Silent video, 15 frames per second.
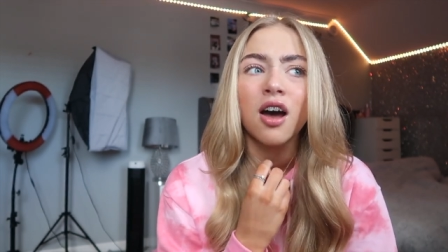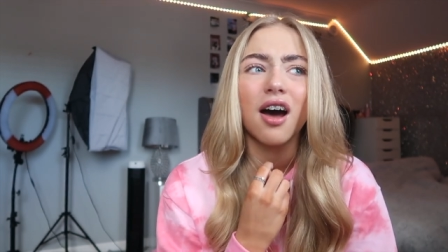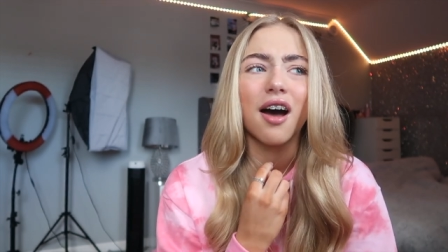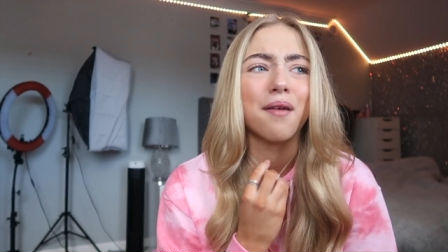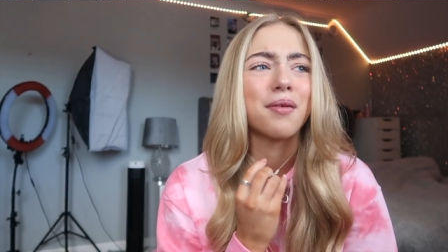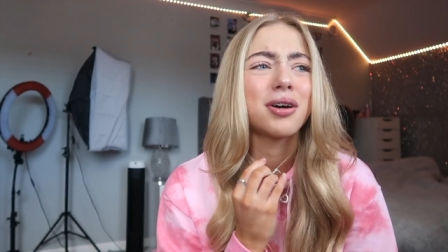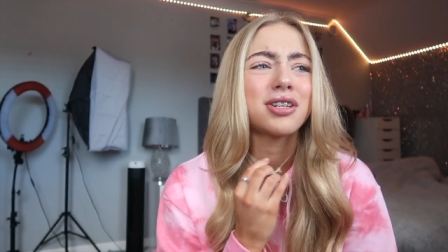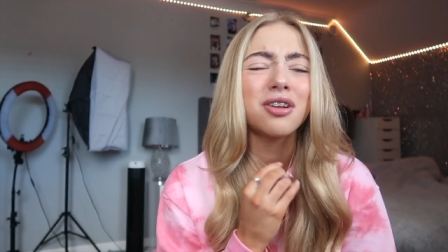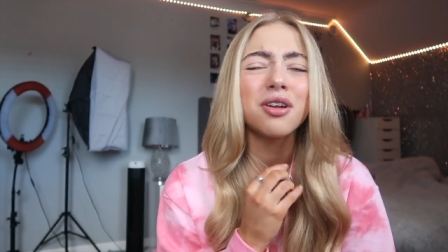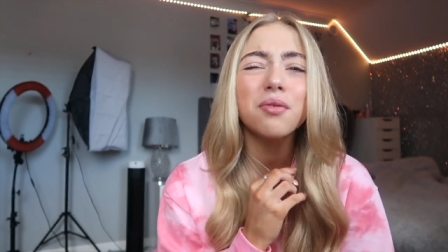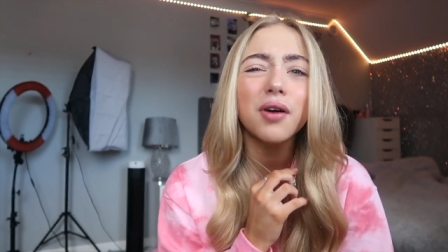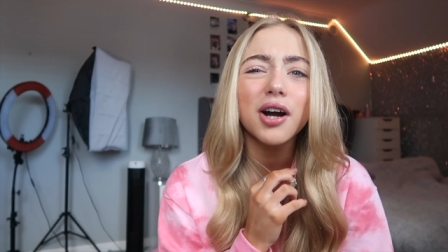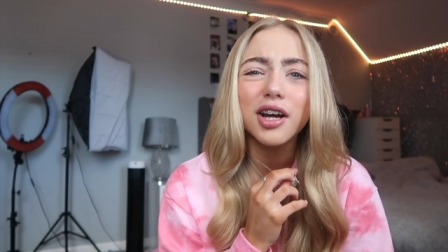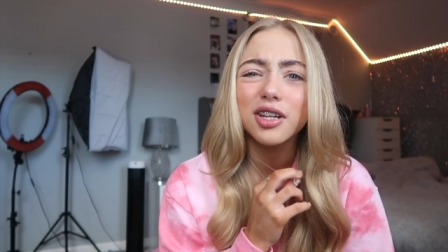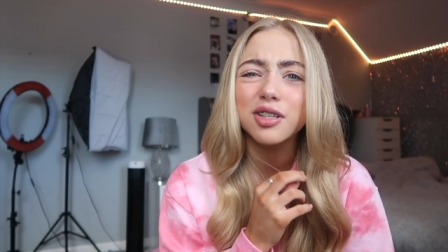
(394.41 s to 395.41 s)
Um, I don't know
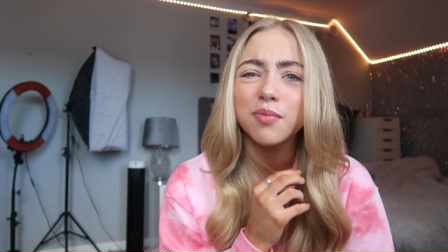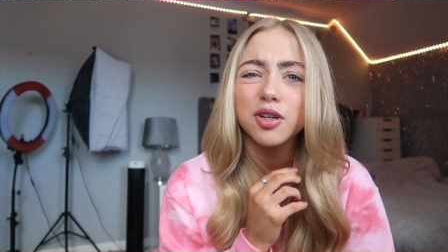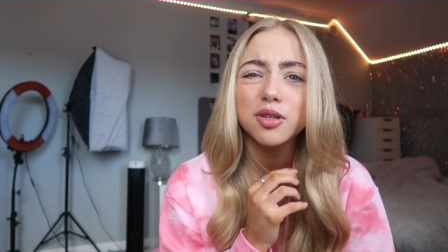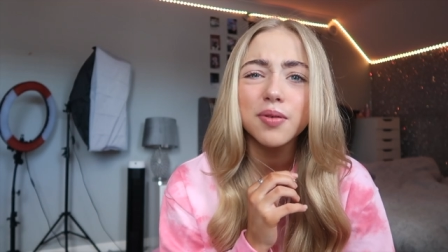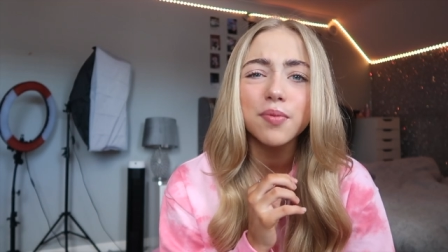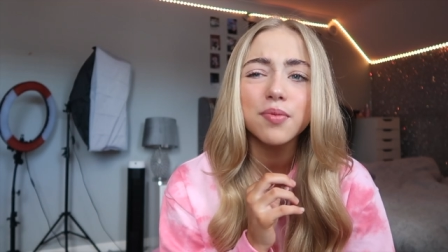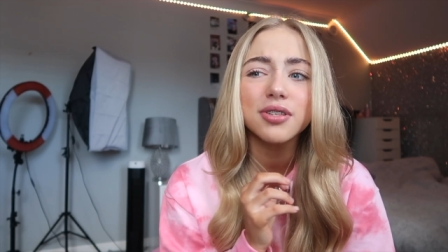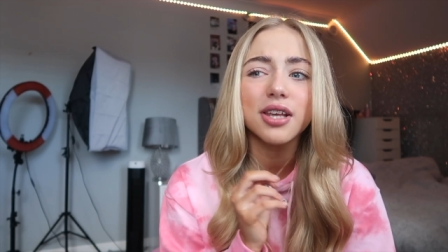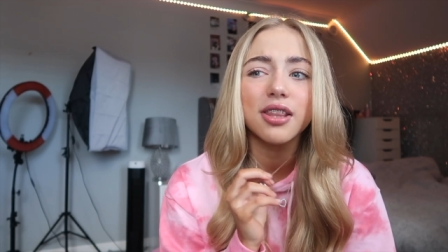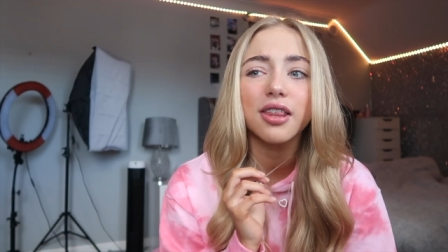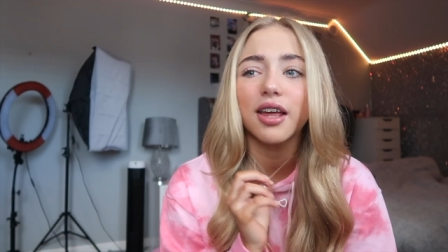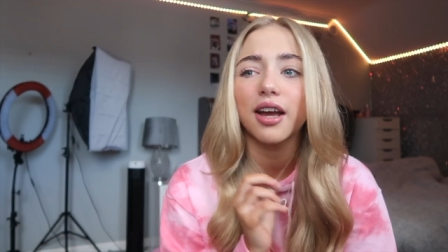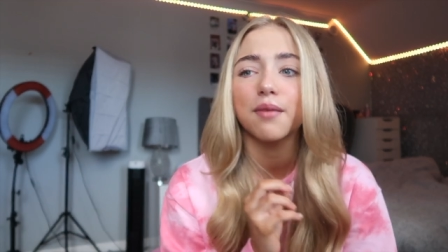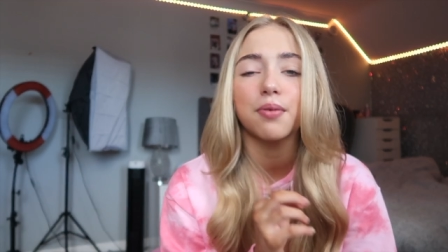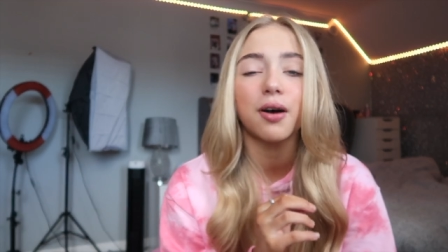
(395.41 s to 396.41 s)
why, because most people say that
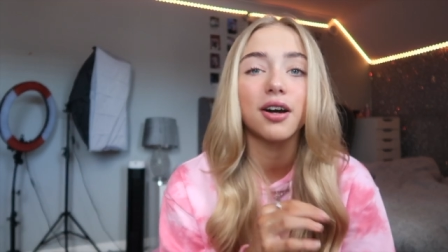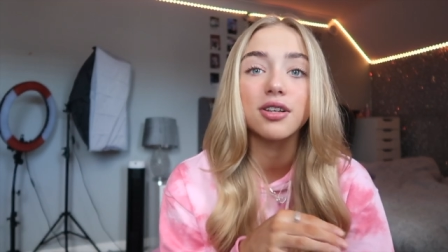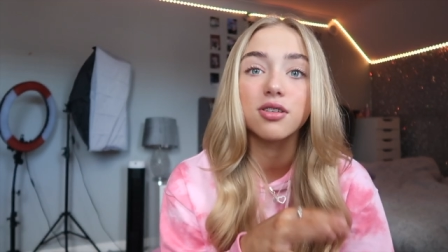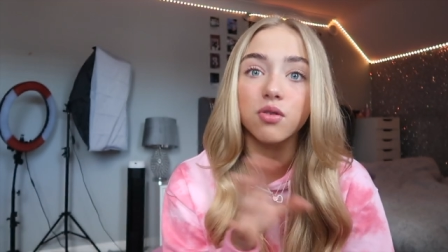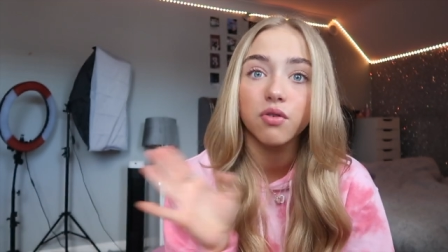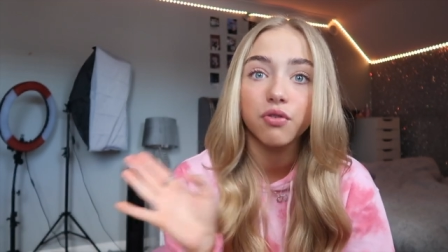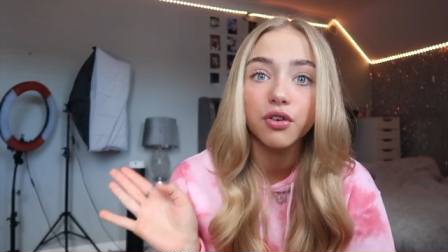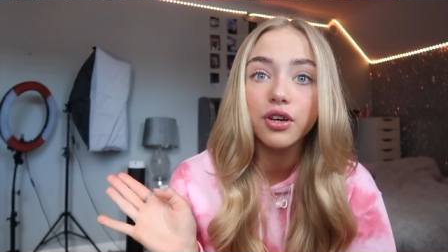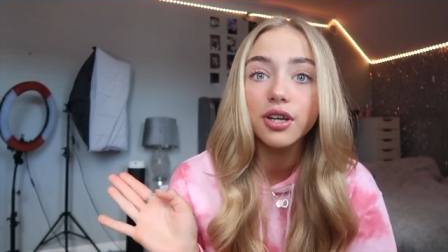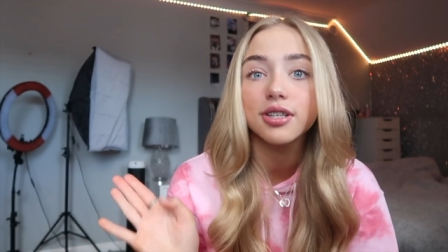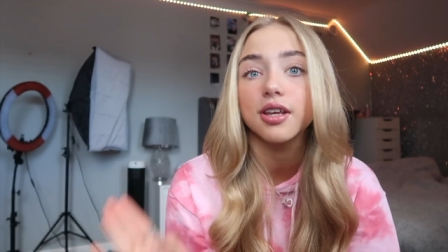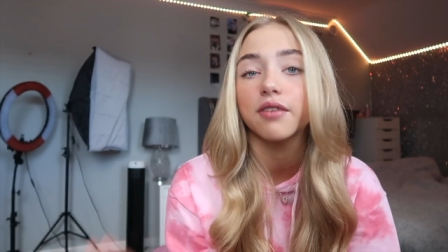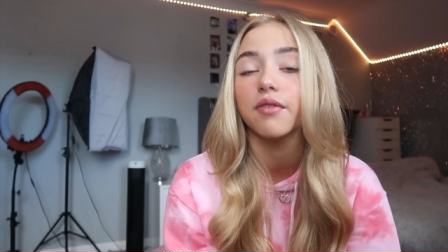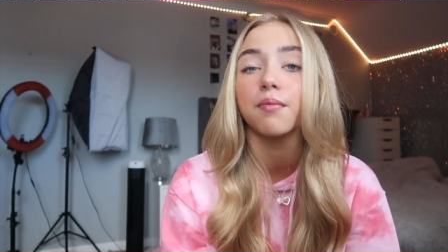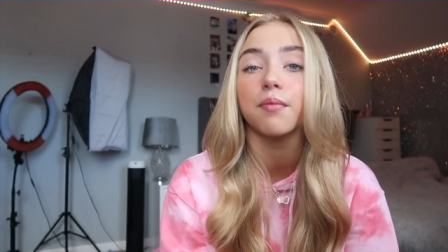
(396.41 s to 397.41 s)
they had parties all through year
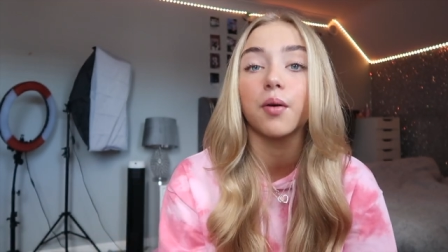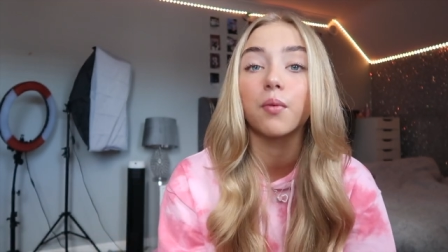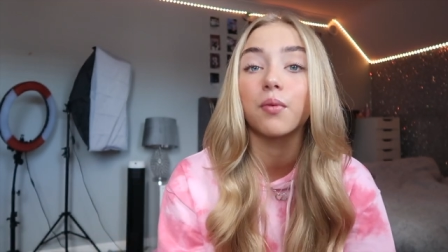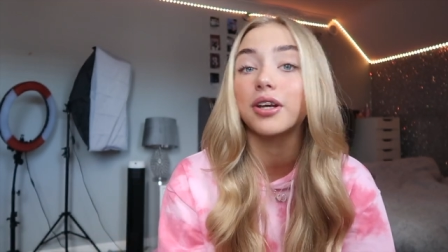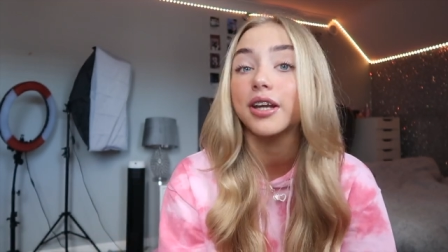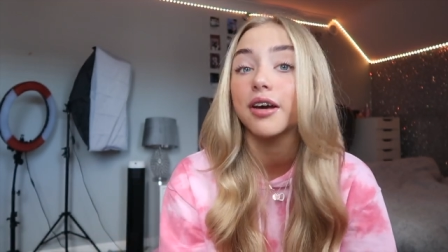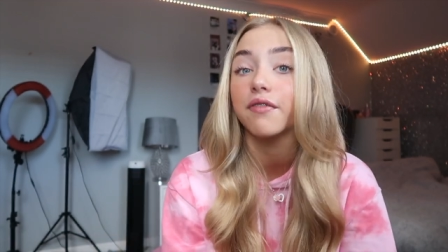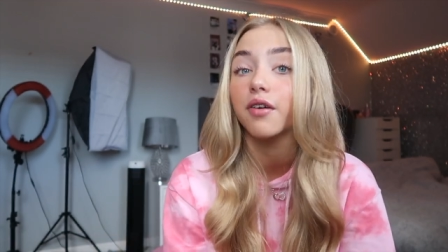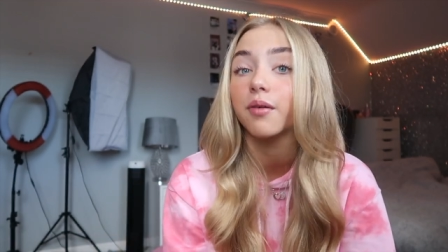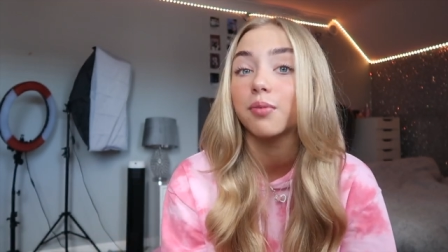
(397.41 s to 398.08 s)
seven, but we never,